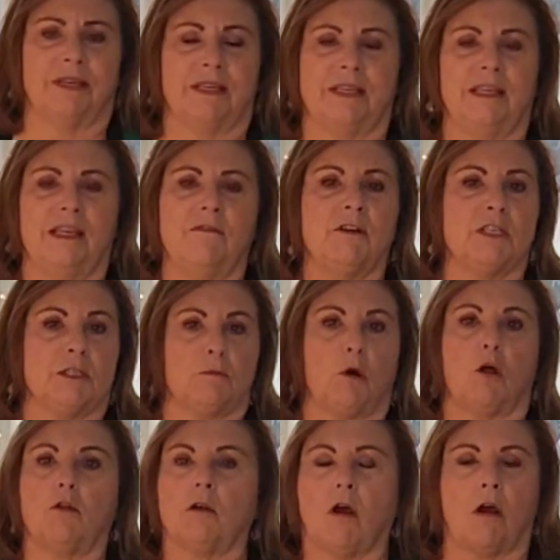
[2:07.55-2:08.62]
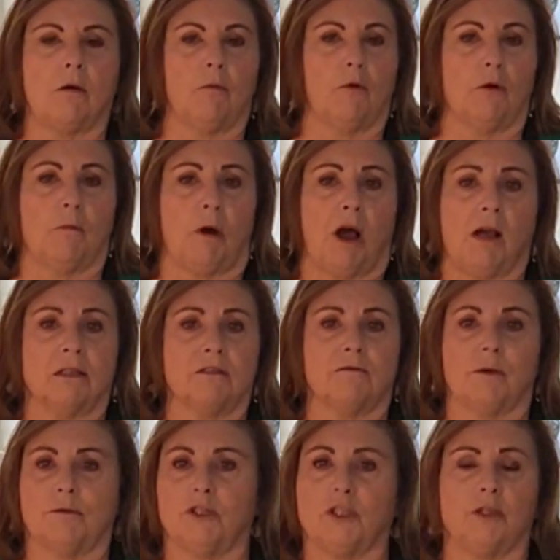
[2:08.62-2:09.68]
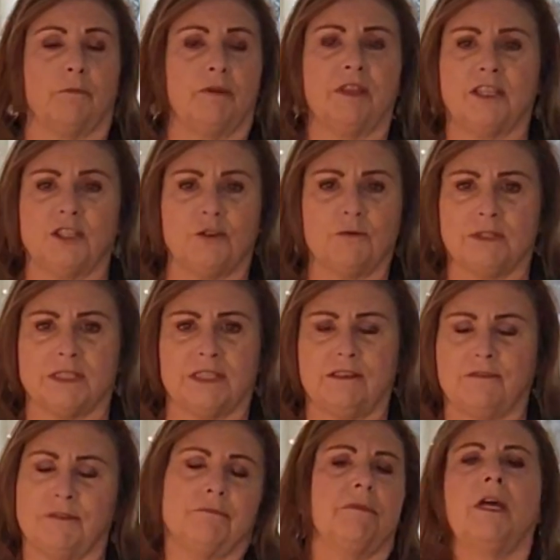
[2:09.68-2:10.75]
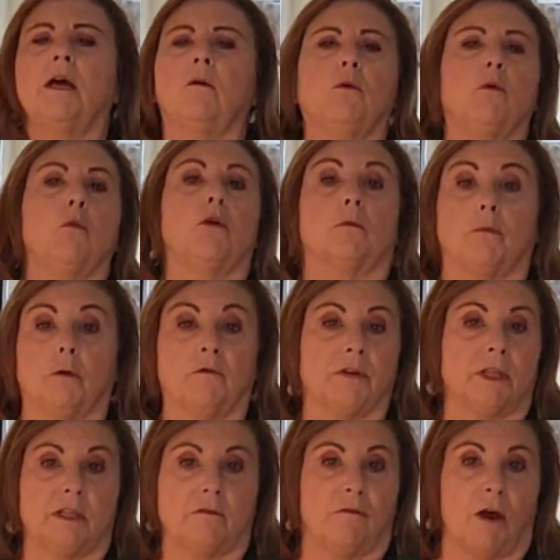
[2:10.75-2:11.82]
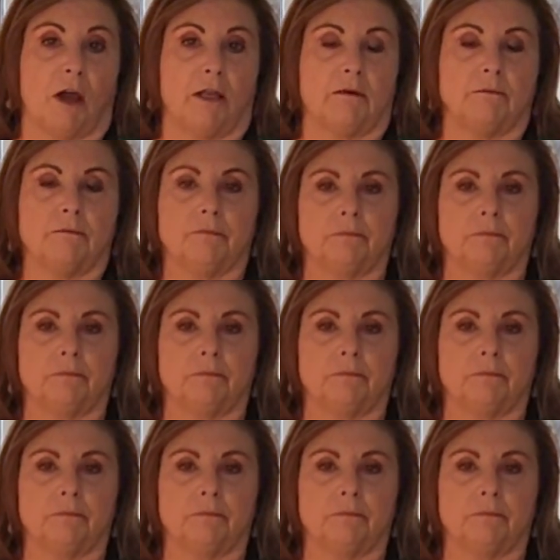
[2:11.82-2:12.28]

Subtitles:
Even a smaller cardboard box from a shipment that you received would work perfectly fine.